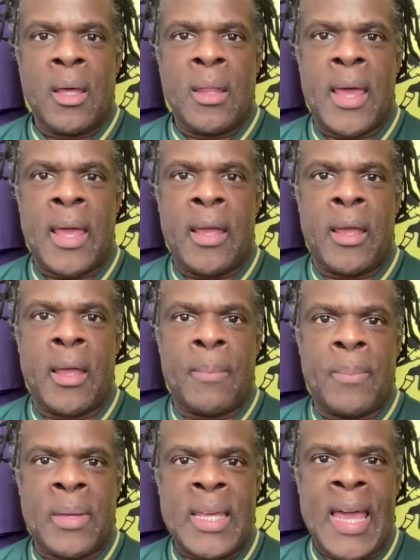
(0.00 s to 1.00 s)
They
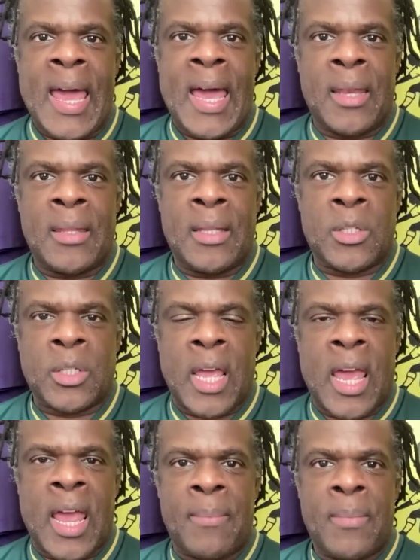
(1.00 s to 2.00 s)
began this
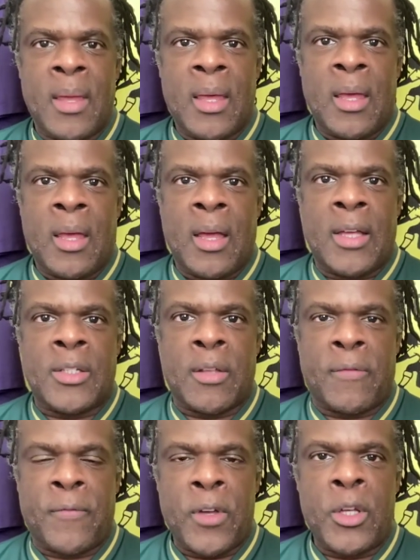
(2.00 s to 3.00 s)
game as the
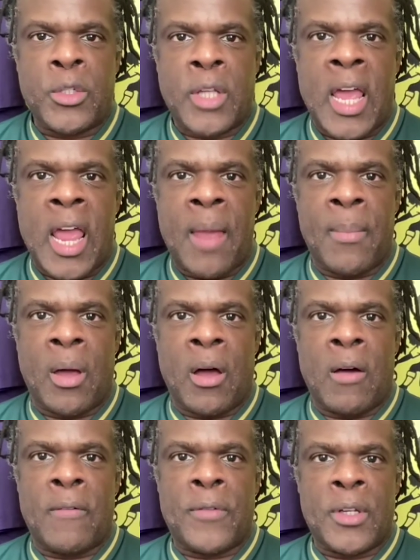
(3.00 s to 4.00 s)
first game
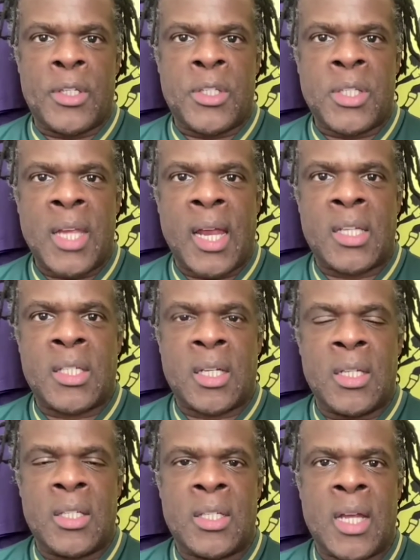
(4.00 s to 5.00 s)
of six
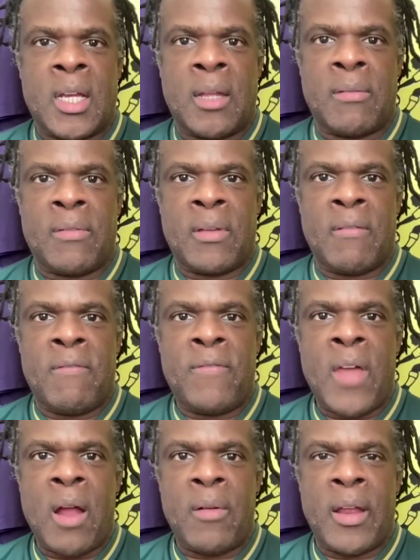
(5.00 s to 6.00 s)
consecutive
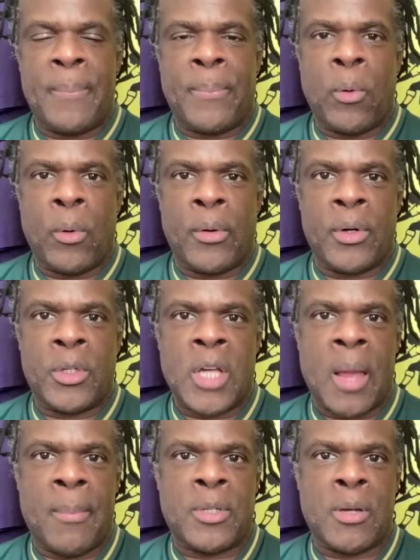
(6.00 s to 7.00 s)
very important
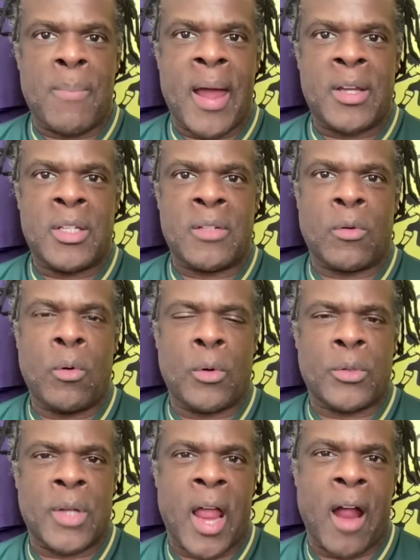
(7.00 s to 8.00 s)
championship matches. Of
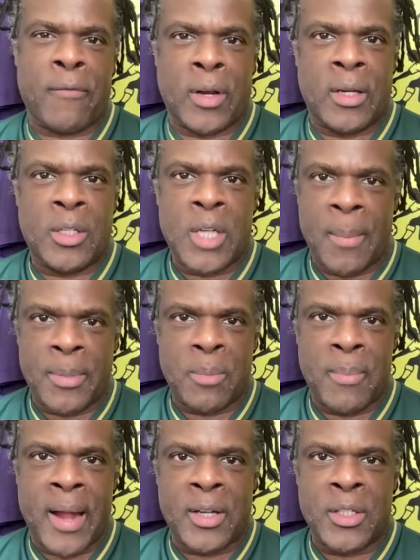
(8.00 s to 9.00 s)
course, every championship
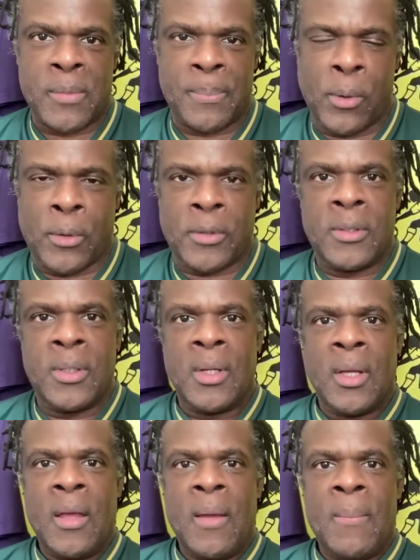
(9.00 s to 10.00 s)
match is important,
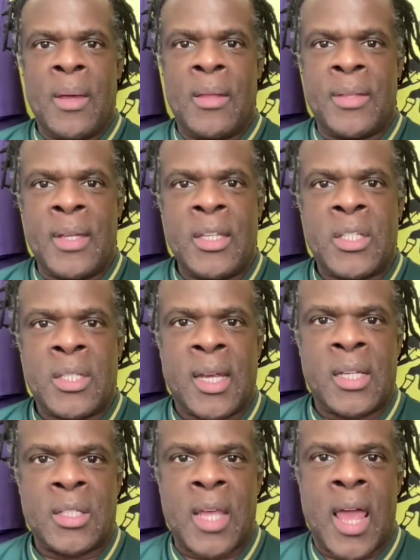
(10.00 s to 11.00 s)
but these
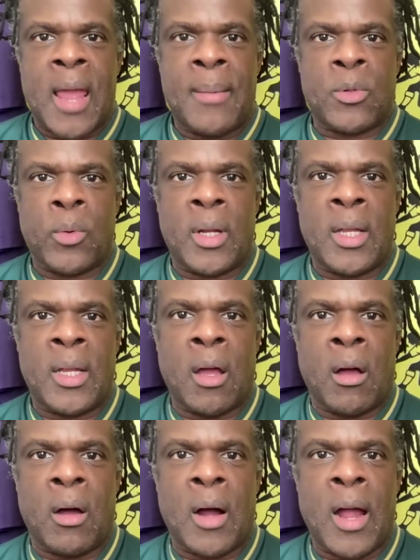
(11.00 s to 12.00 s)
six games really
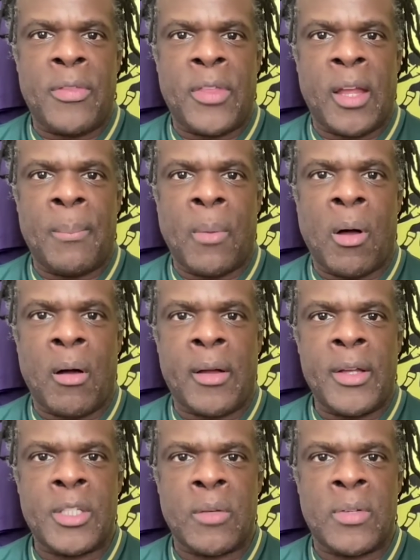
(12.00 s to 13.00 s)
are, I think,
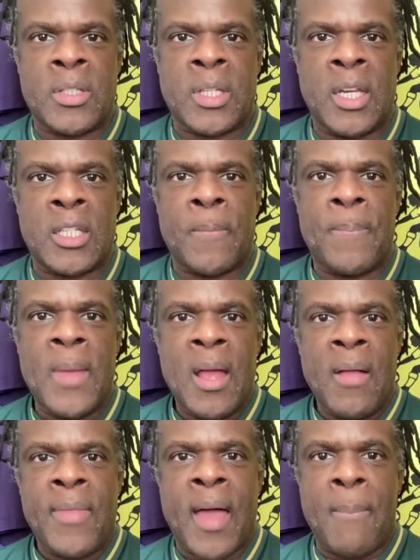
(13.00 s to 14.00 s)
markers of a season
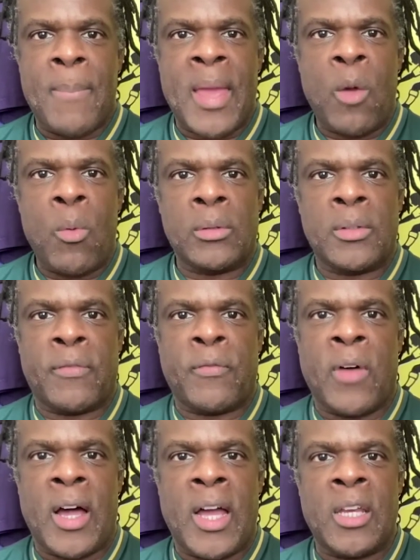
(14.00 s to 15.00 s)
that may well
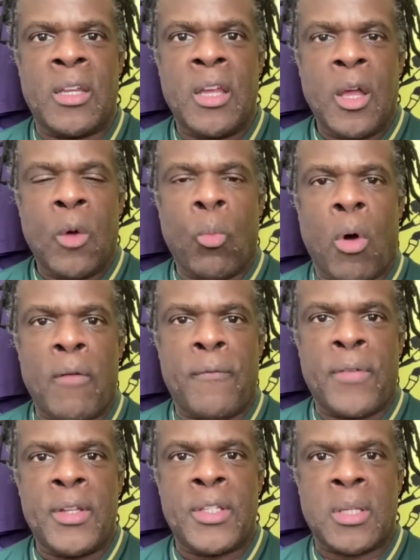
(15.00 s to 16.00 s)
define
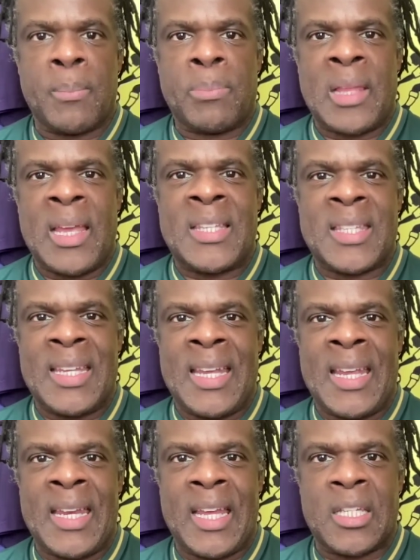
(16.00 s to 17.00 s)
Watford's place
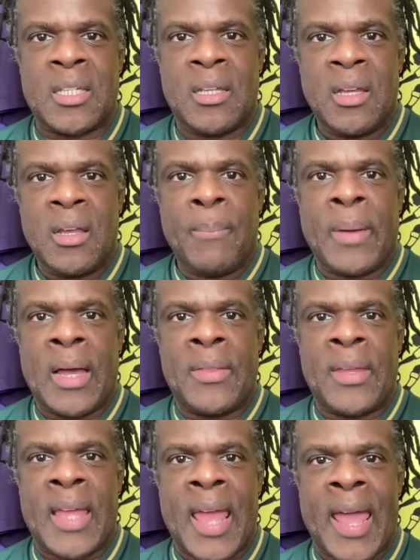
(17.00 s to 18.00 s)
in it by
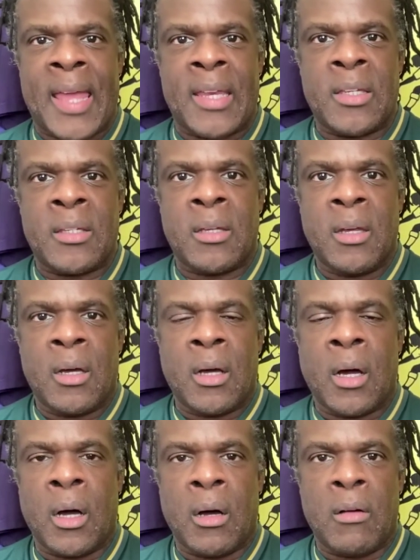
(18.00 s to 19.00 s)
the end
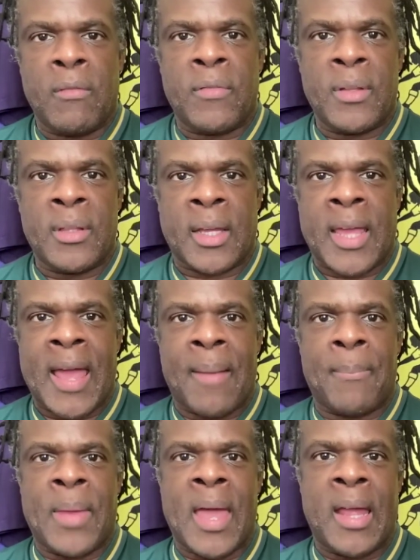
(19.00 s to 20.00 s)
of the
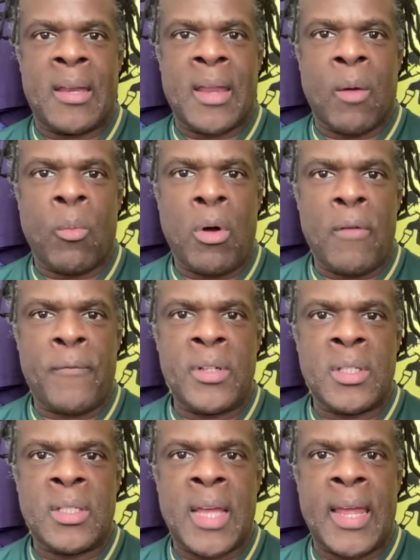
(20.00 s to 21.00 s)
campaign. Now, Watford
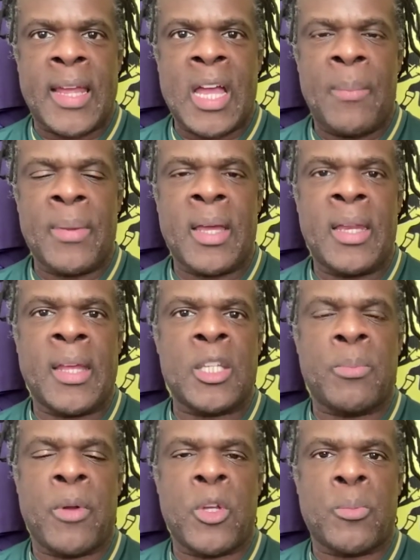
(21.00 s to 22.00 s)
today coming in
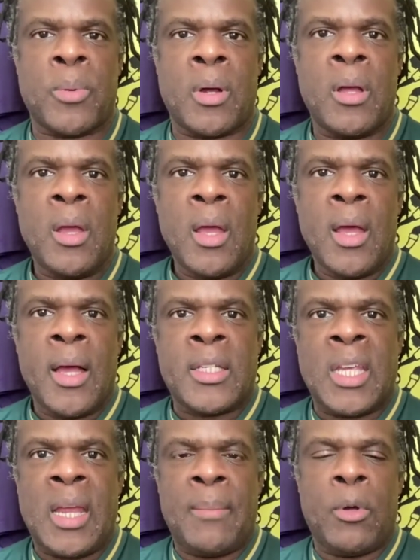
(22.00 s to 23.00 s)
against Middlesbrough, a
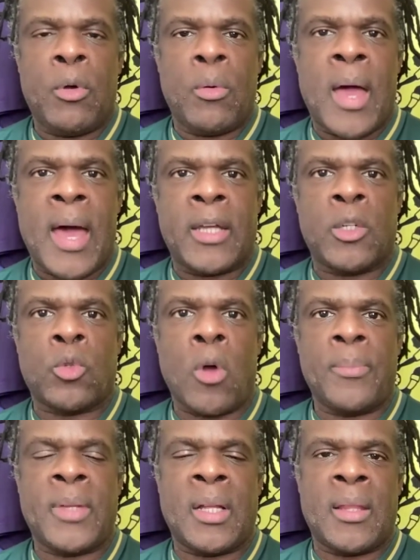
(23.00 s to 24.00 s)
team who had
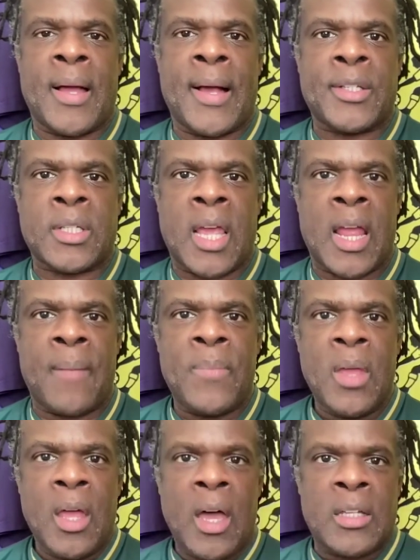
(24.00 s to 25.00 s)
dropped their last game,
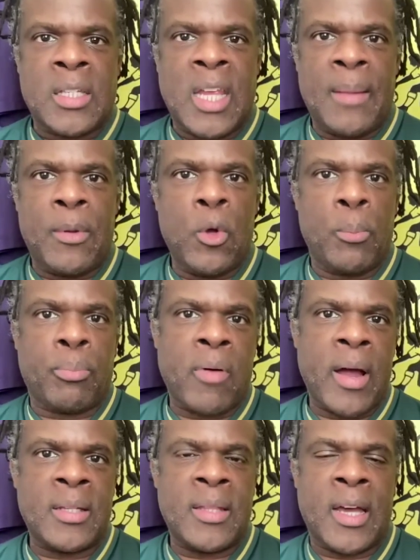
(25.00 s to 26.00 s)
a team who
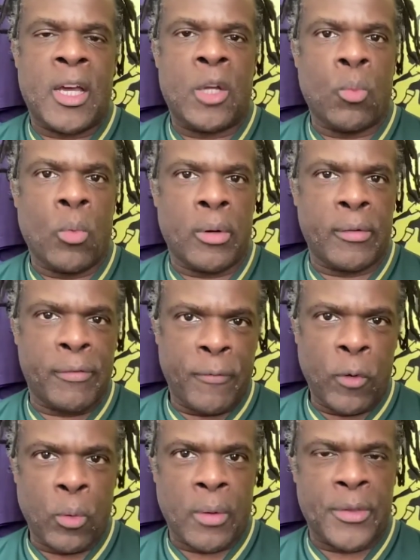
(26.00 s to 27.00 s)
prior to that had won
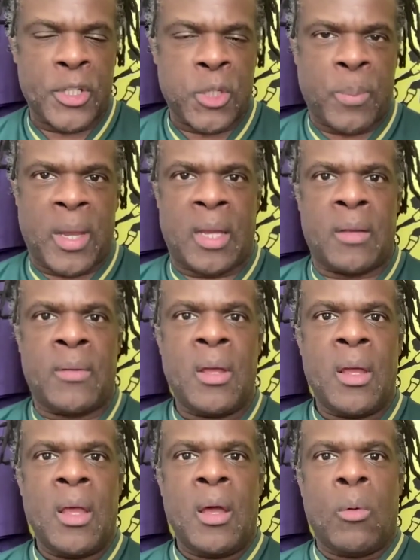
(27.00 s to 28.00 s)
four on the spin.
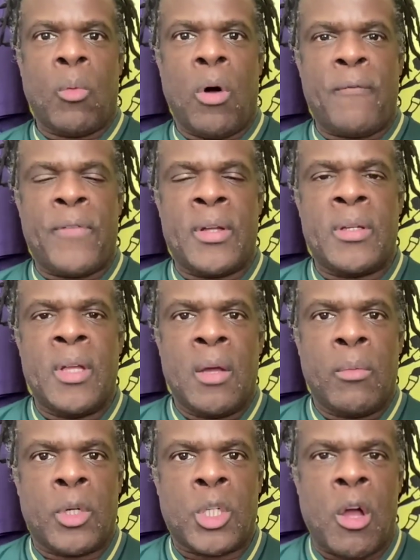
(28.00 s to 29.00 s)
Watford
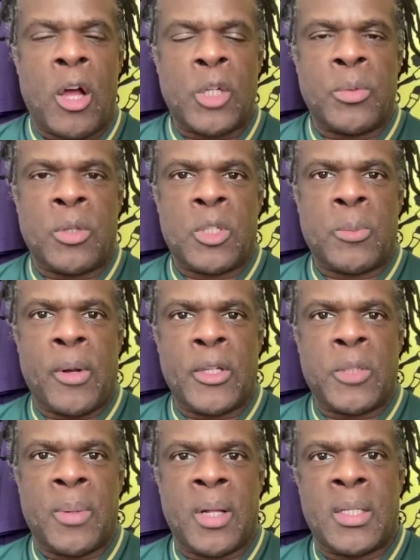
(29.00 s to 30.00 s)
were charged with the
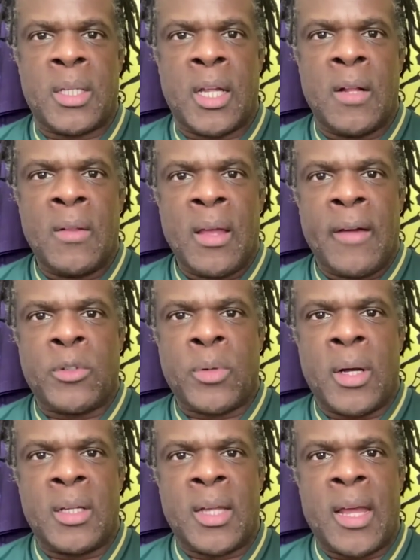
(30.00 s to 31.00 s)
responsibility of
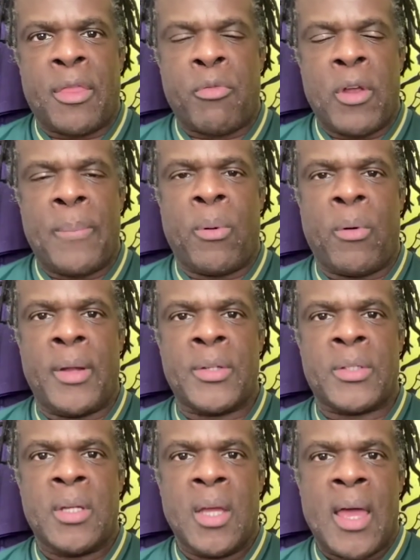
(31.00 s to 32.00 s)
trying to get three
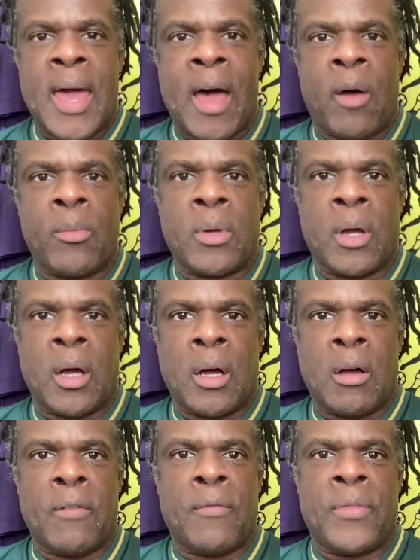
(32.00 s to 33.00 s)
points out
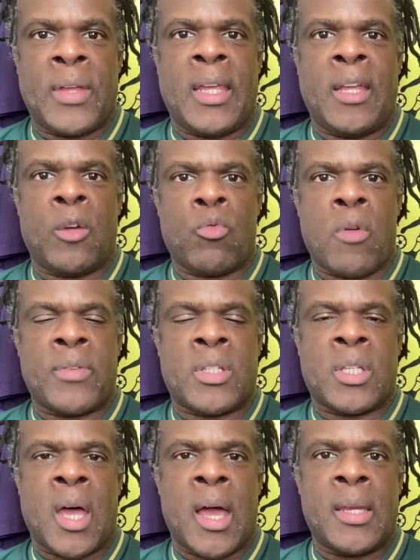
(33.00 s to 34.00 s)
of the
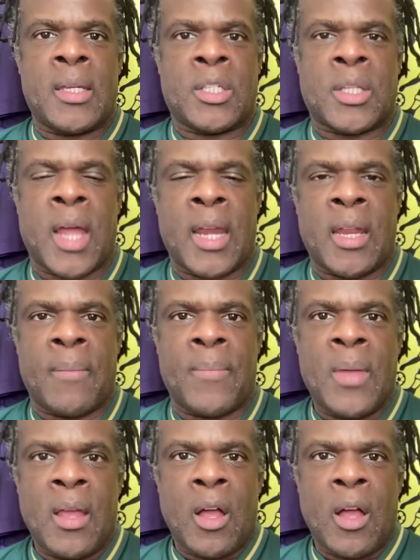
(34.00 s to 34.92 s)
Riverside Stadium.